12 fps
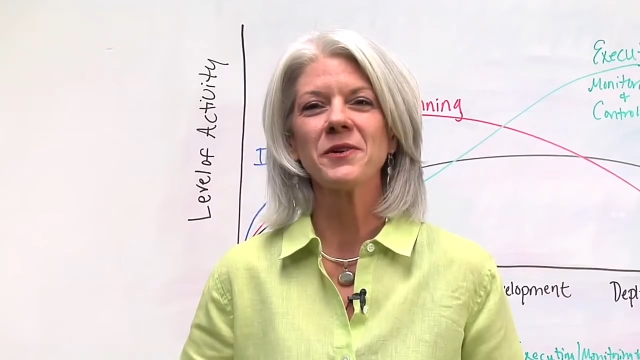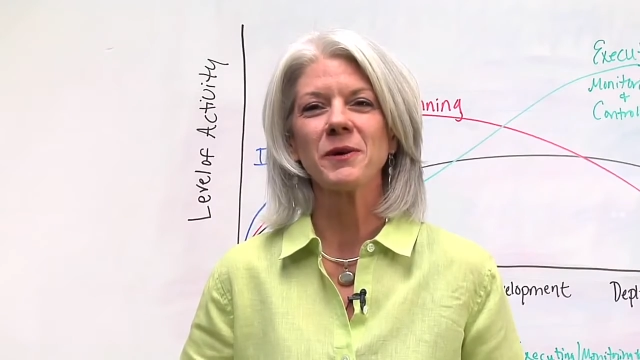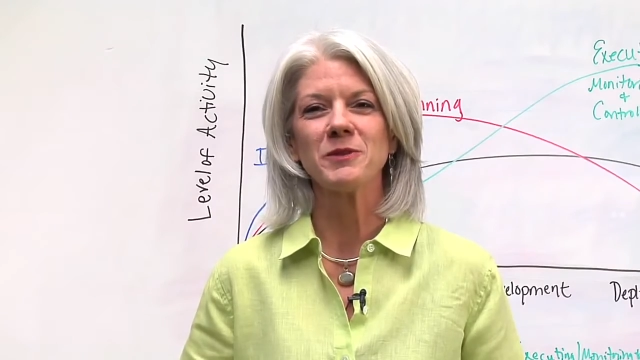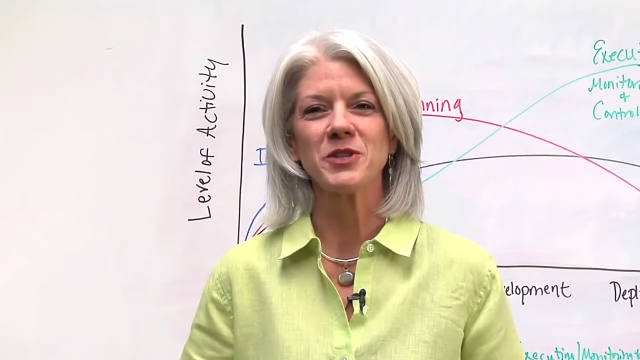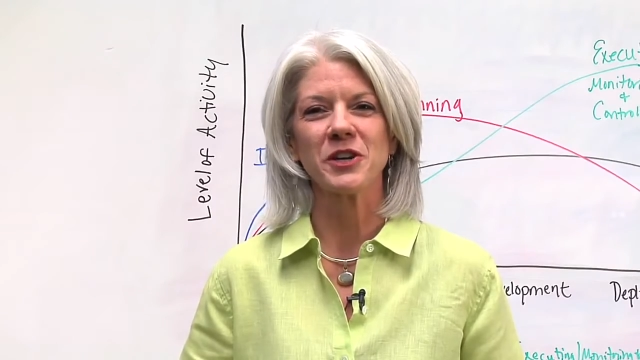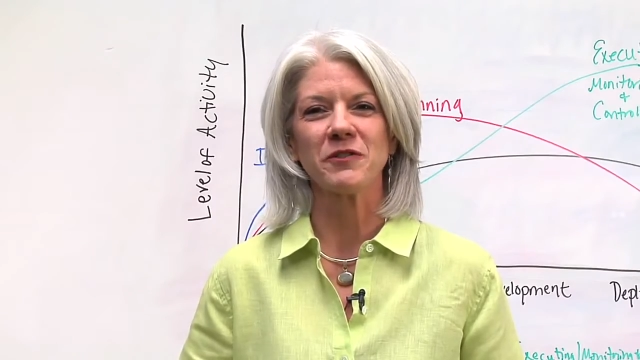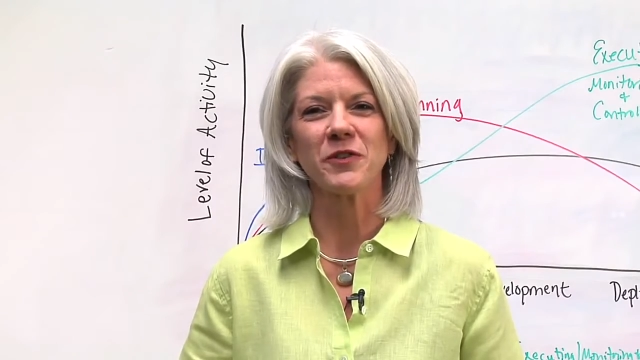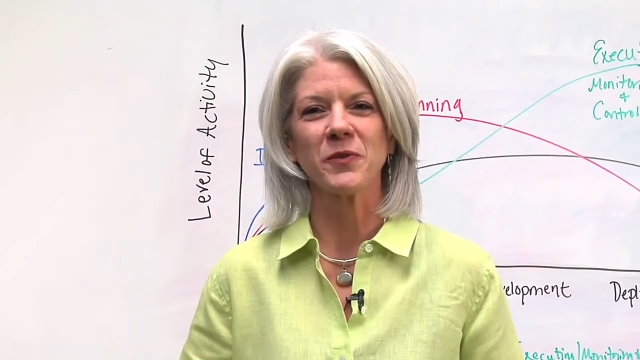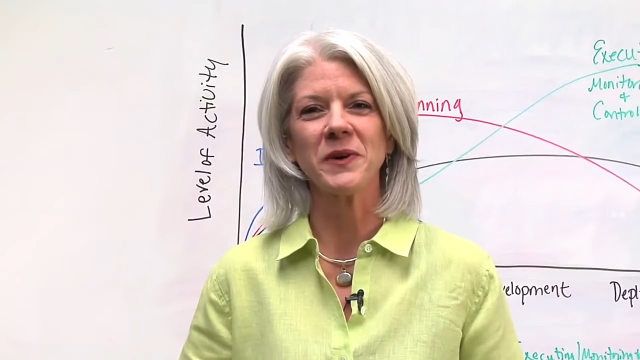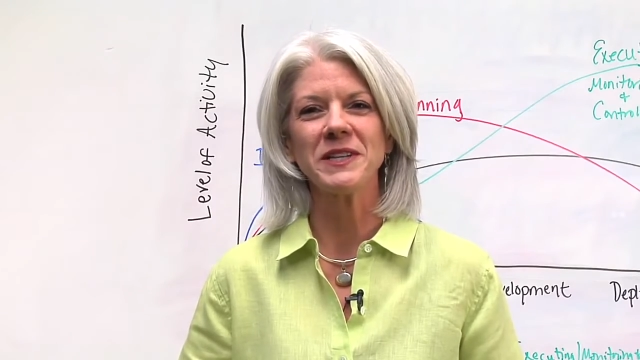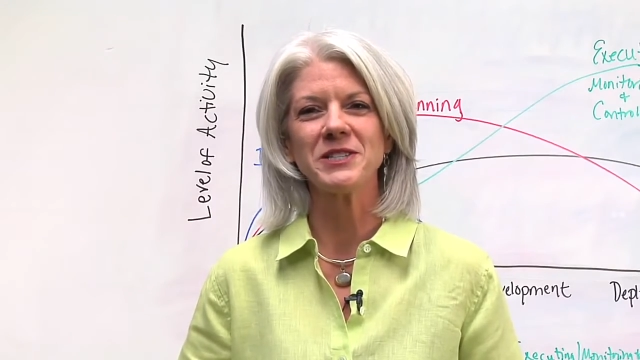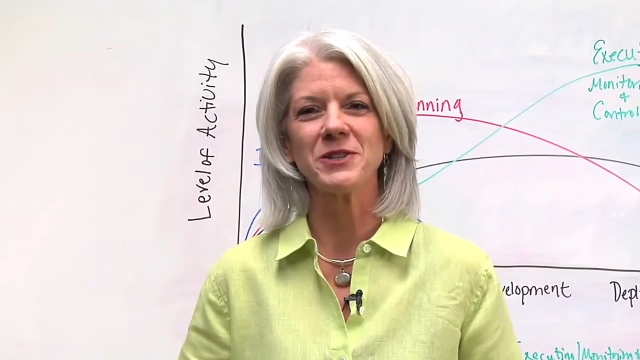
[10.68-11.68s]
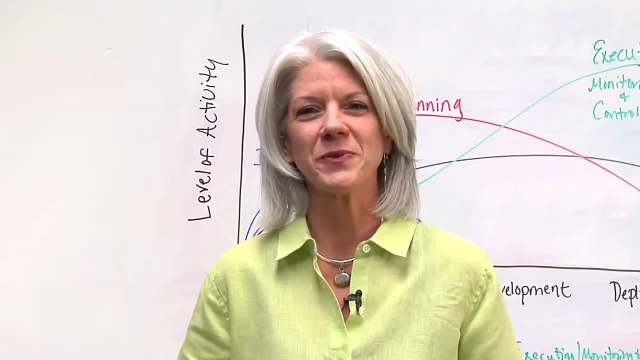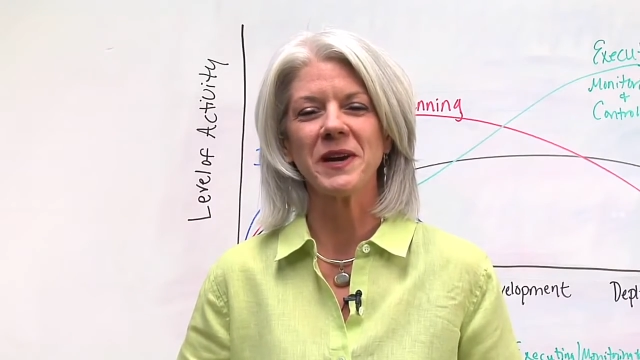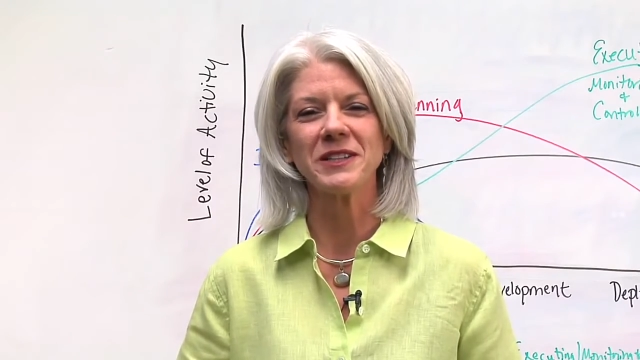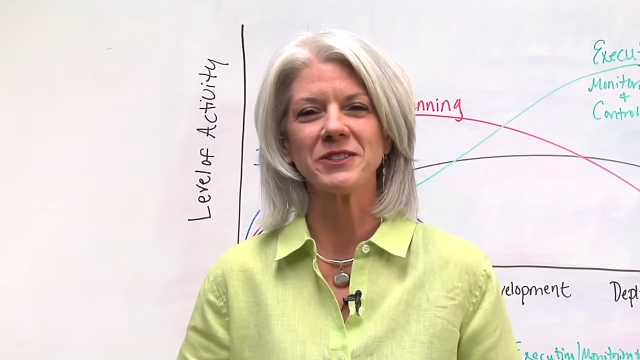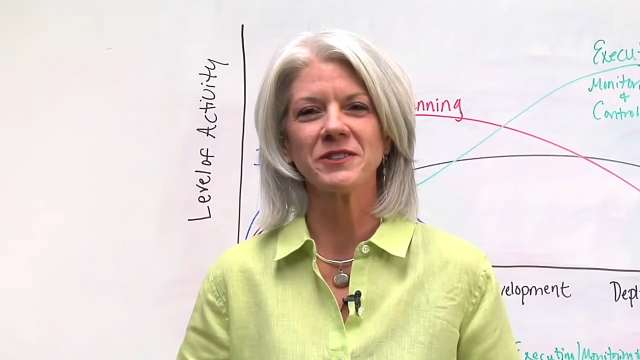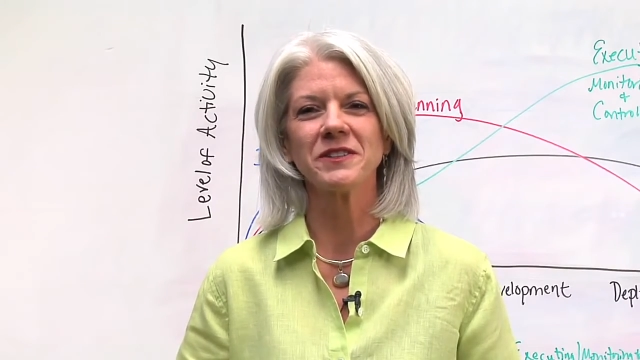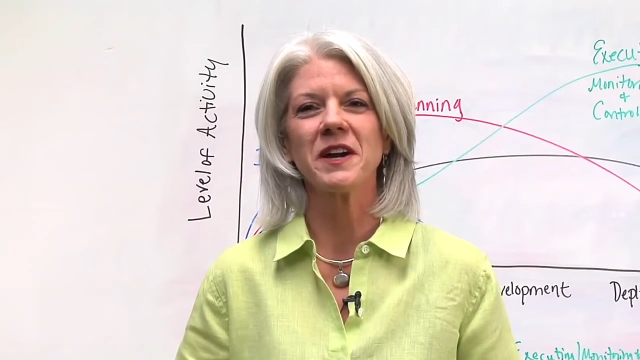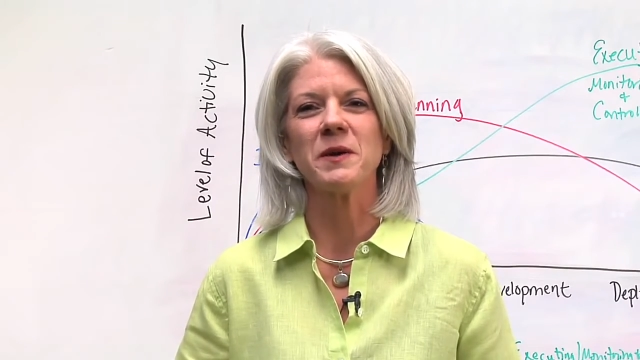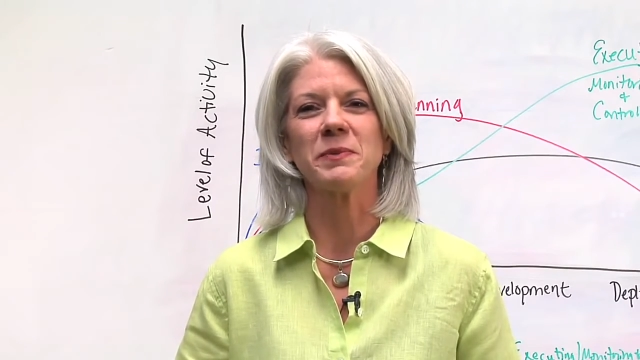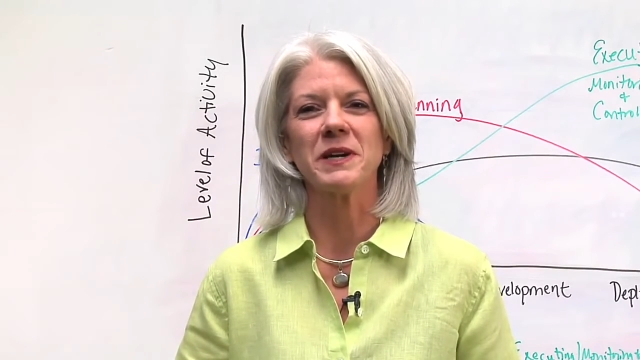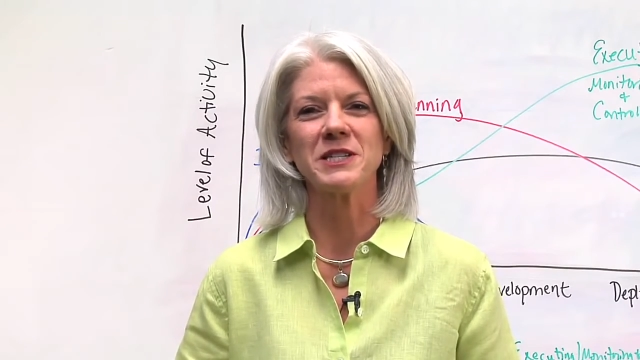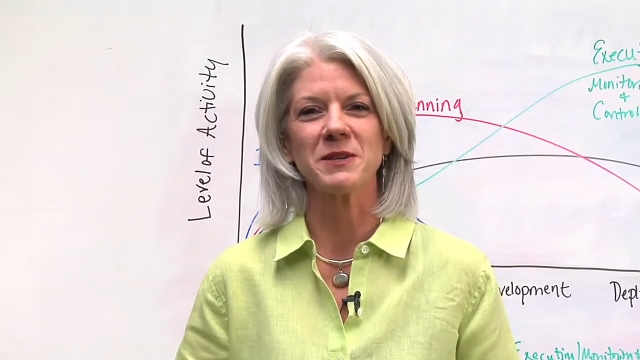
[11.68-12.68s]
I'm Jennifer Witt, Director
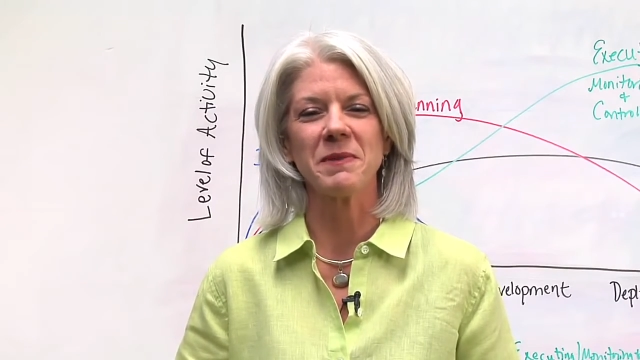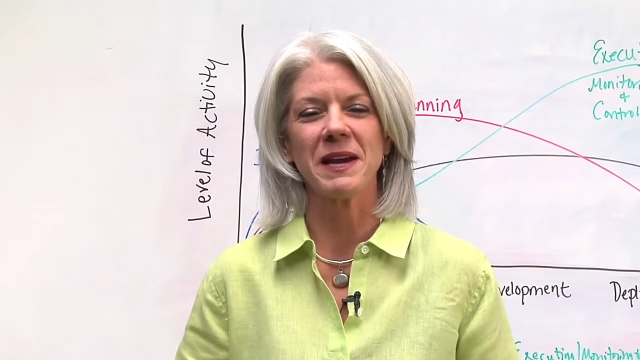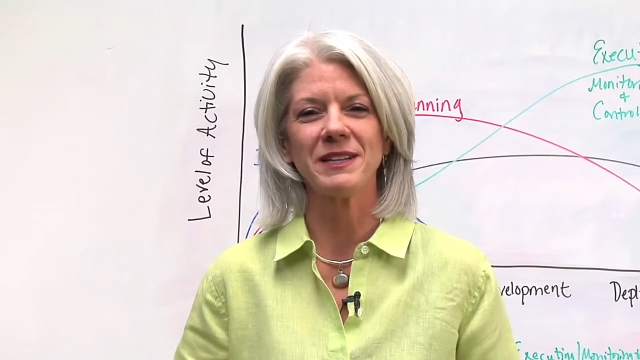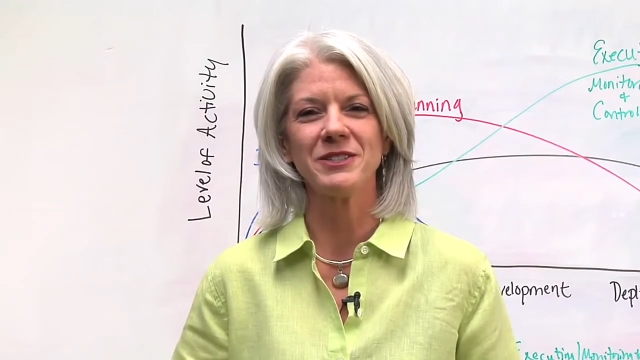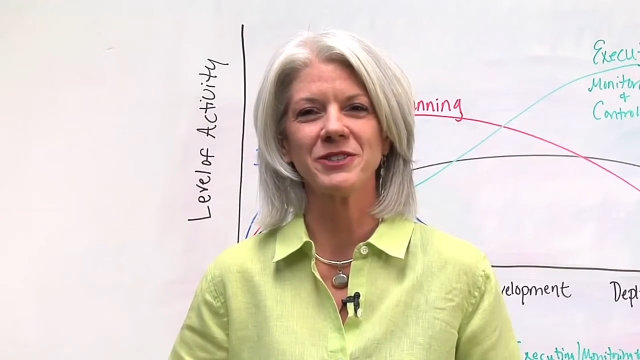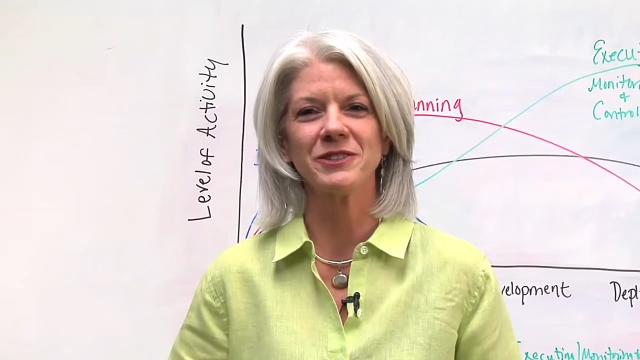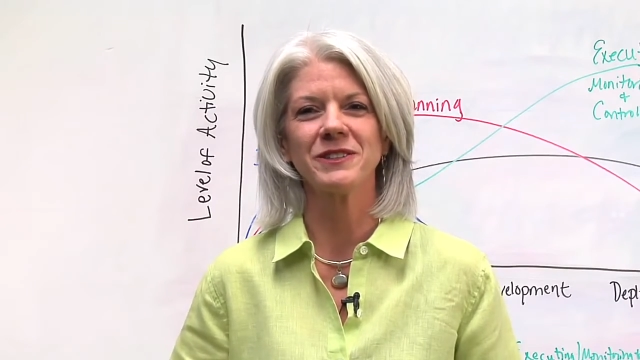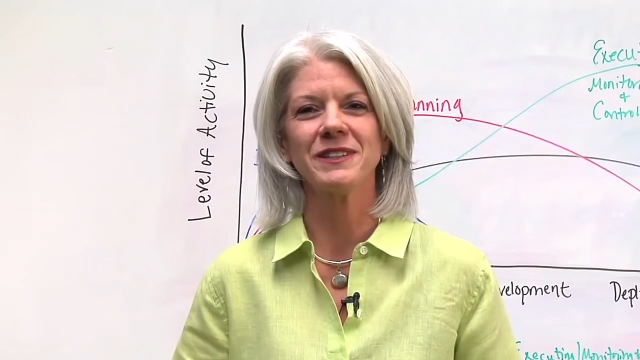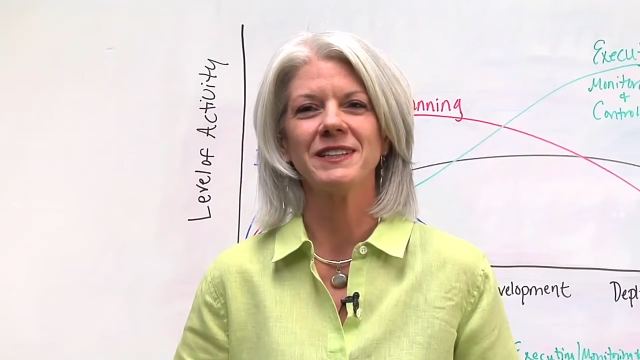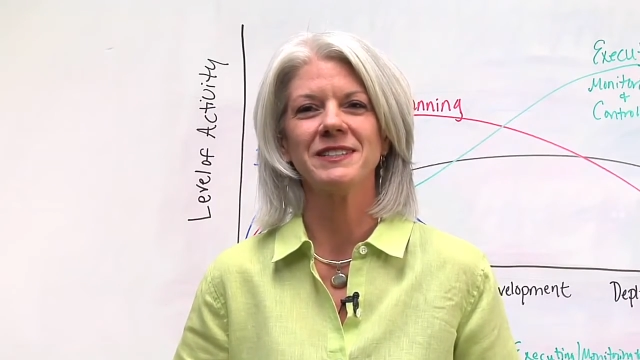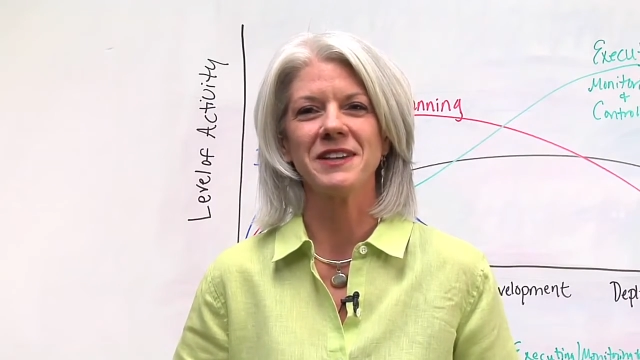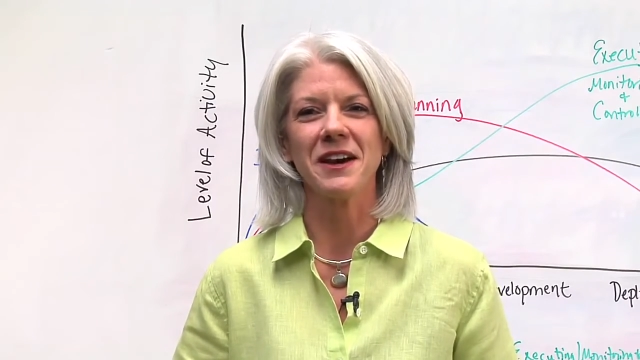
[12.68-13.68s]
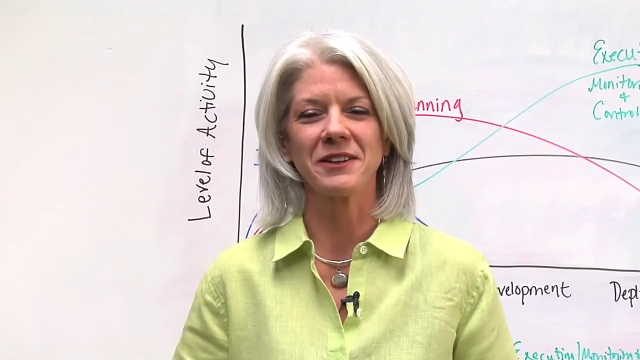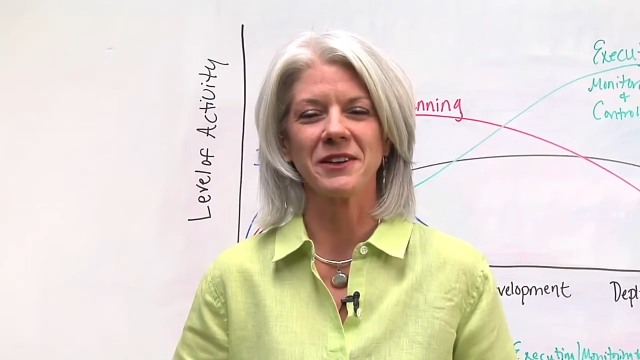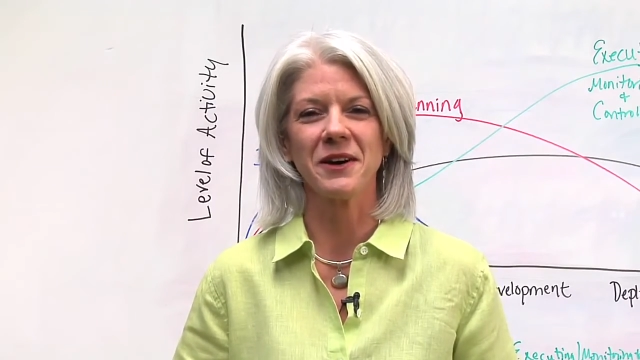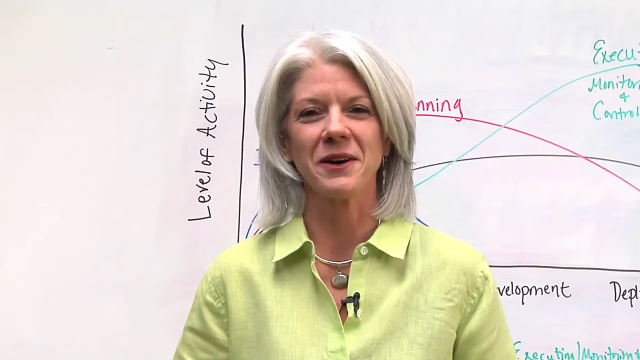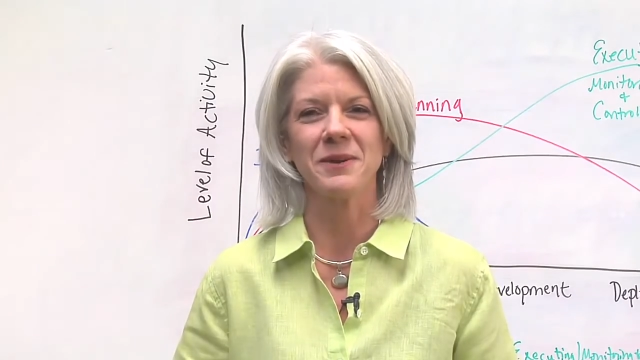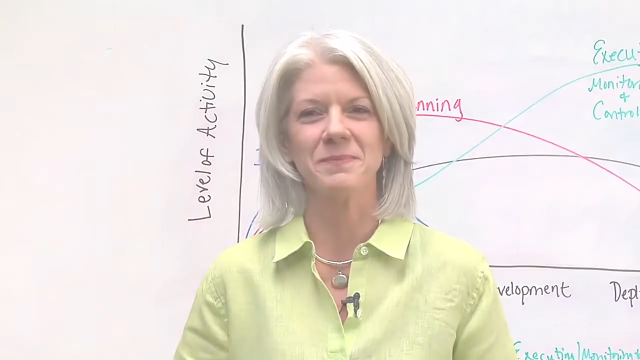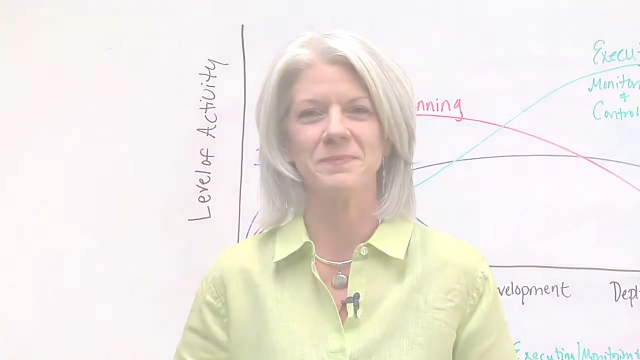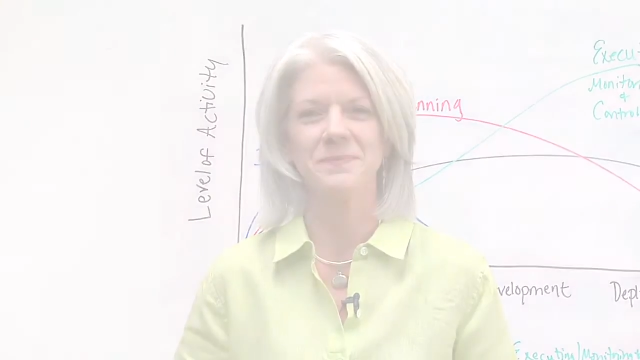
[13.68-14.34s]
at ProjectManager.com.